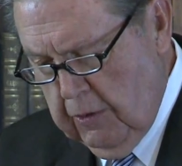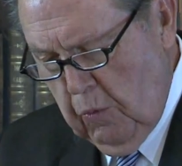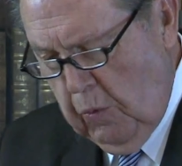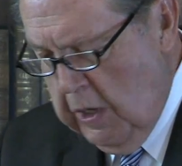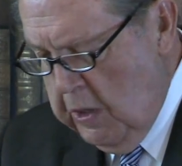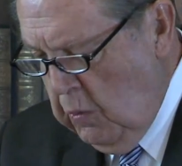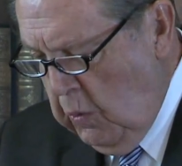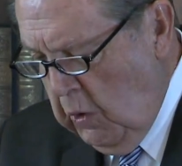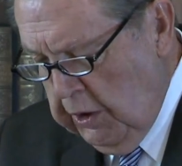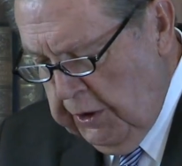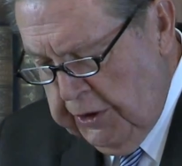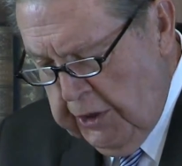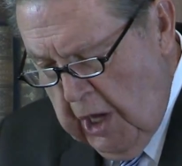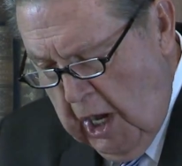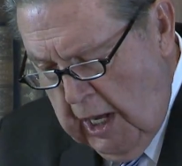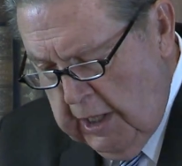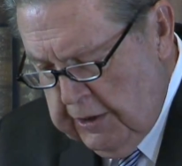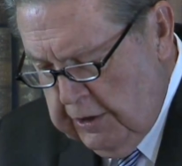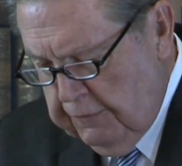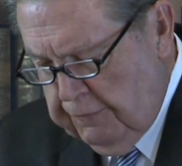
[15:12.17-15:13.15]
We will
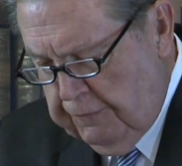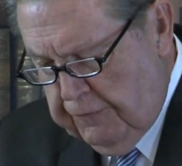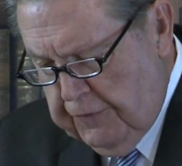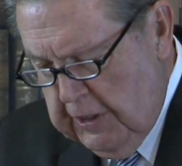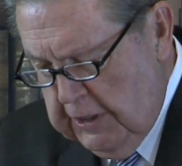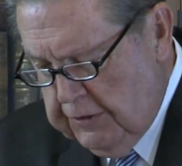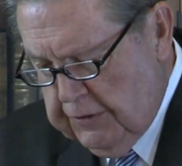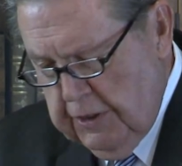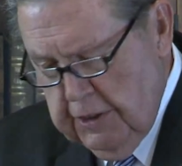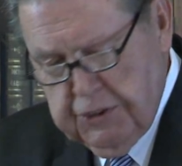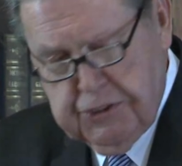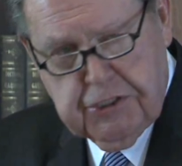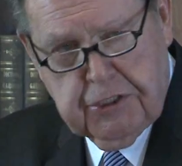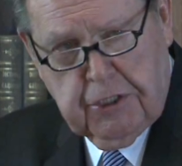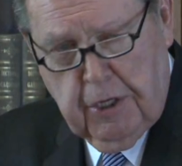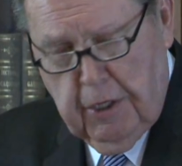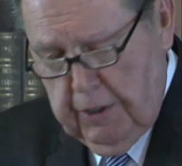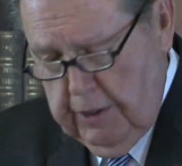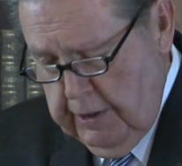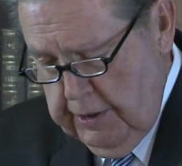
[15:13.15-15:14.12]
not defeat this
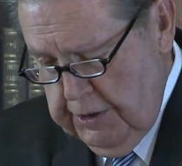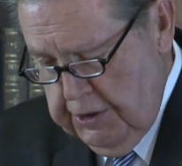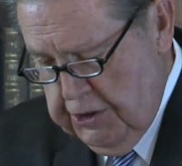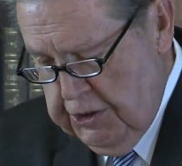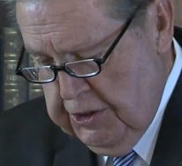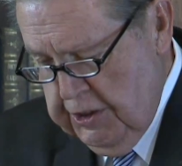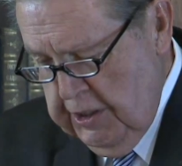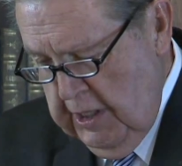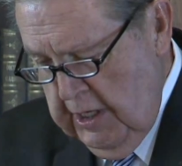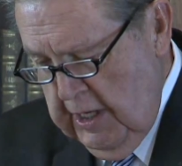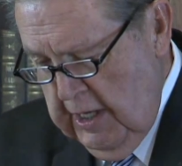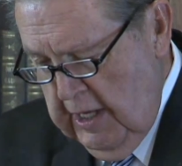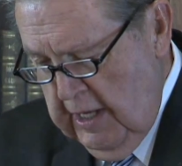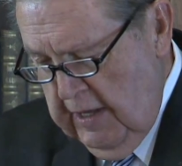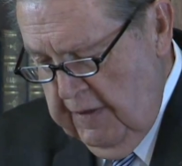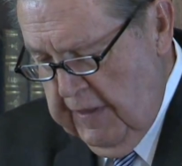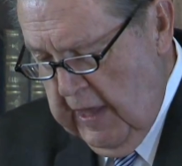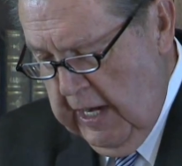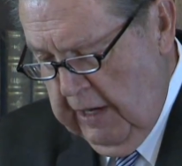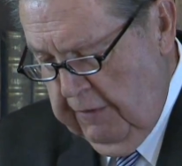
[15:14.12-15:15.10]
scourge
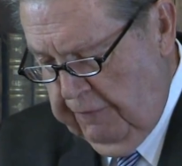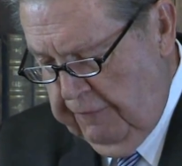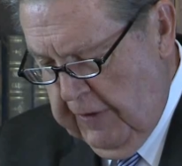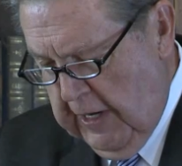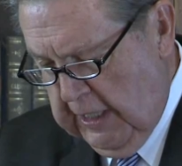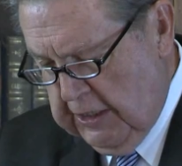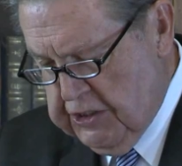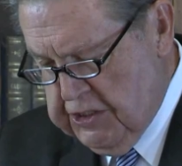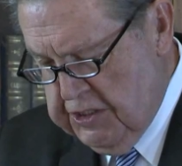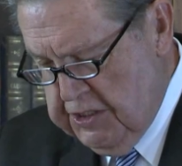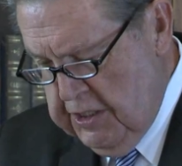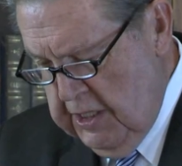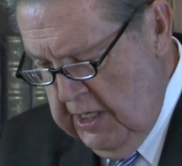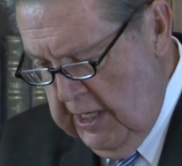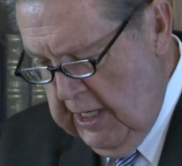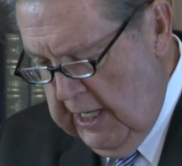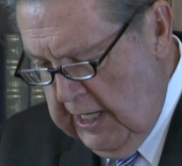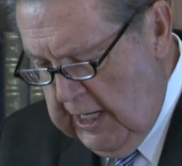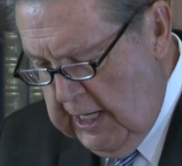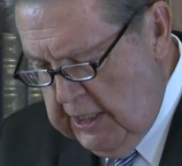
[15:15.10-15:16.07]
that affects
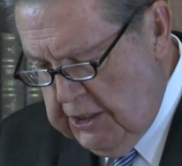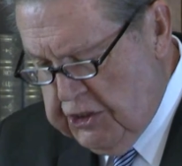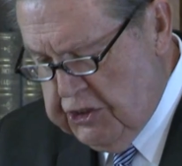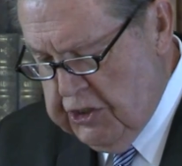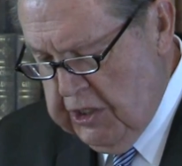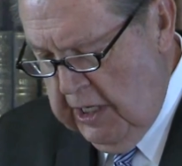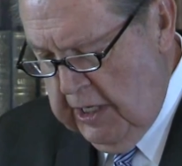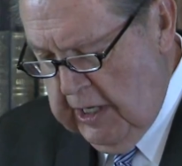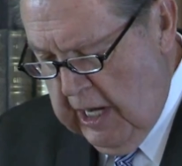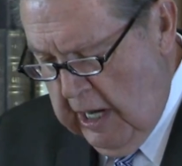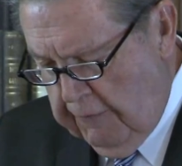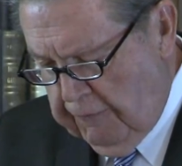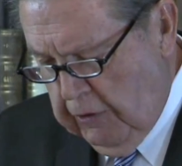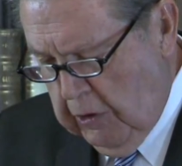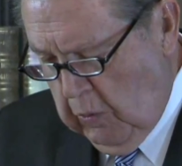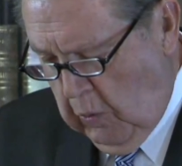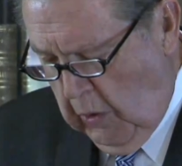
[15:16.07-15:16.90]
each and every